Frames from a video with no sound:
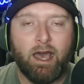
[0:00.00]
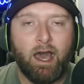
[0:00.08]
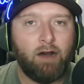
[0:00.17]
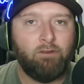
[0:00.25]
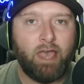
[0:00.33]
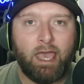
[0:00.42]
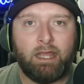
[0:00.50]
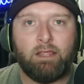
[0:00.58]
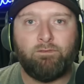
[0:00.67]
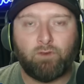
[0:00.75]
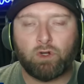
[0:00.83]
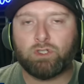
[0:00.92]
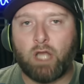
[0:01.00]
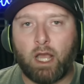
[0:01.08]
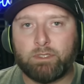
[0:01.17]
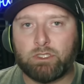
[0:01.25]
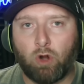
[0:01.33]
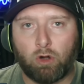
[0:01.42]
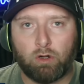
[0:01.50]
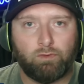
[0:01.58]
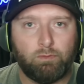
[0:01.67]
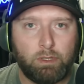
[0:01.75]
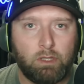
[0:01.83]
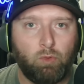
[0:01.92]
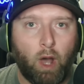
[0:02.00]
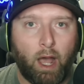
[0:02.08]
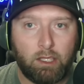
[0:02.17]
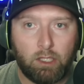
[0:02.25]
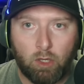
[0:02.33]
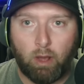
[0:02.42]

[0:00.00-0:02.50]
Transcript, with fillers: of any first-time starter for BYU,